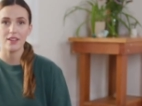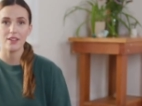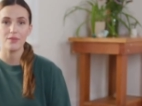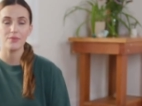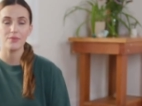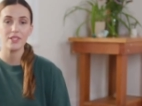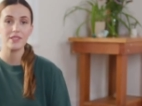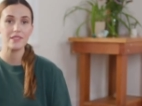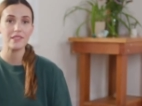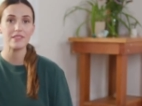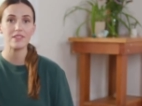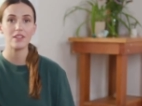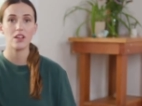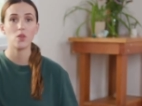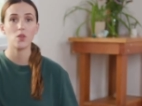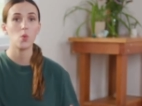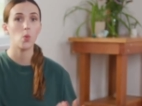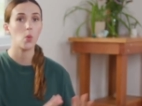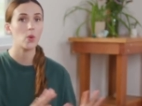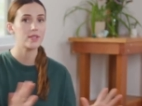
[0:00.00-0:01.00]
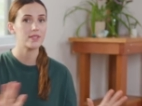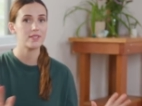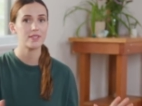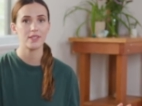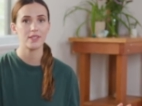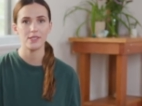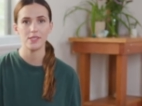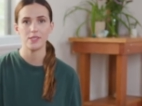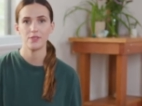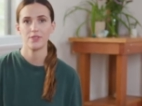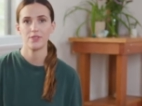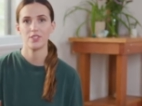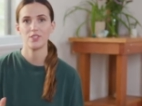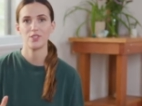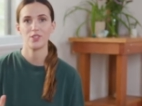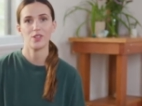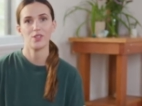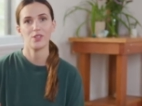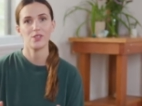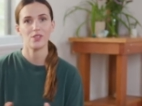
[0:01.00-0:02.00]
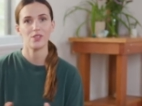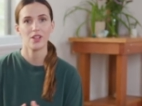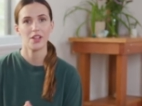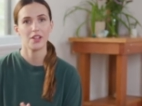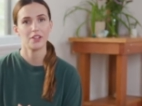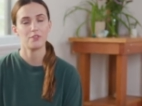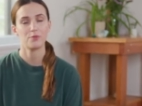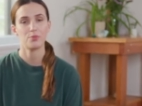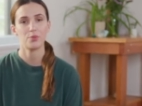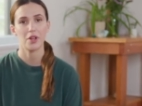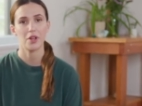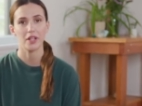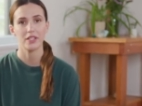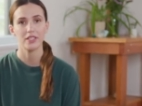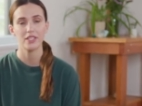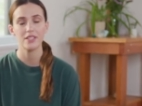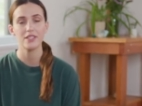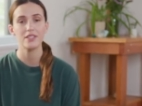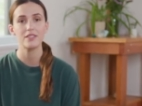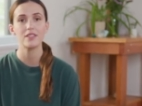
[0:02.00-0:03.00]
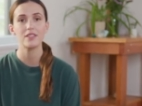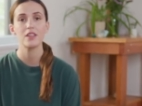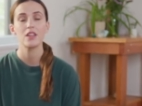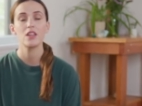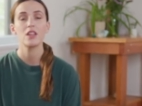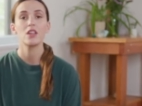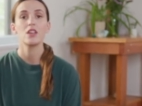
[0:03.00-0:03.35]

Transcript: Um, this is not a one-size-fits-all kind of practice.